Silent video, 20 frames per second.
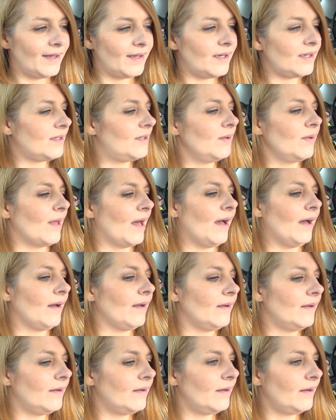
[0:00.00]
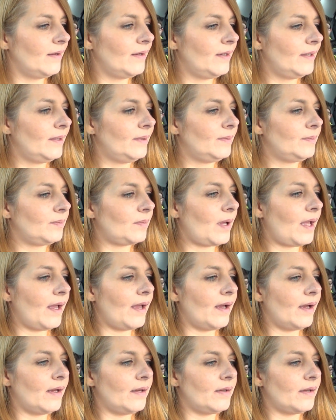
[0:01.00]
let's do that.
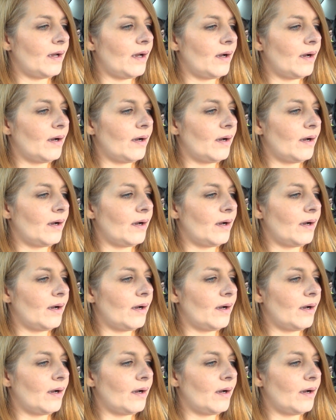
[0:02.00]
And